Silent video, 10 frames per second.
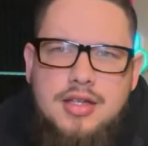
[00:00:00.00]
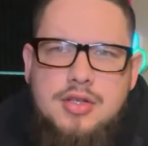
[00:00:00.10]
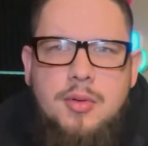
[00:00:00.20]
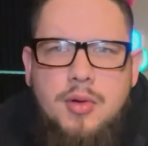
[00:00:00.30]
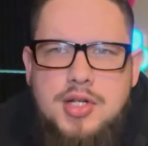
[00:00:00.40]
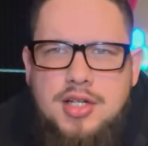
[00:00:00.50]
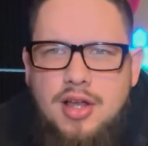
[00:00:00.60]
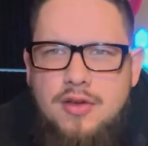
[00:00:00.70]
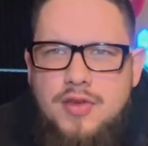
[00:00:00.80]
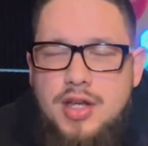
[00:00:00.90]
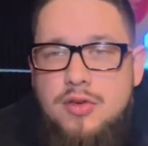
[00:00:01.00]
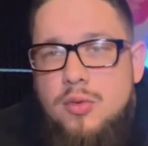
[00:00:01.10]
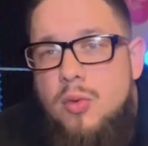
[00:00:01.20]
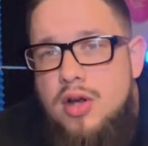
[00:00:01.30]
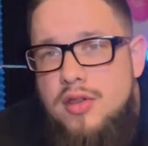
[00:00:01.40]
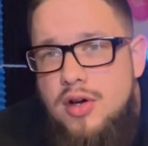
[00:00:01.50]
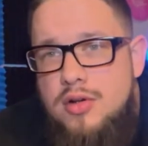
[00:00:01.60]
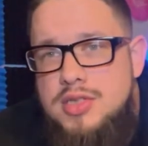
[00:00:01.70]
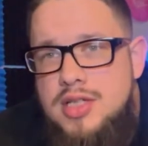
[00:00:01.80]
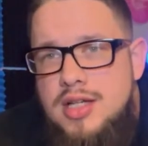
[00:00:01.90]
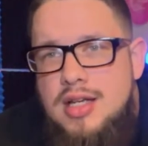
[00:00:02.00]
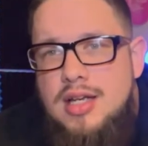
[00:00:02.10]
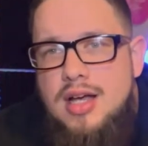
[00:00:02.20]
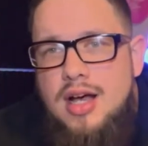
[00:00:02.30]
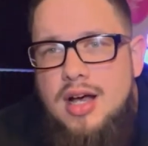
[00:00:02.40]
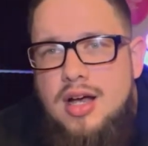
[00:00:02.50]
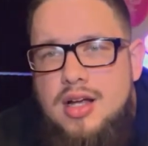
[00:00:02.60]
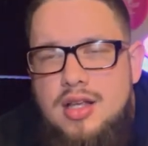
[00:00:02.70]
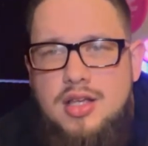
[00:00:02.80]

So I've been watching a lot of videos. One of those uh,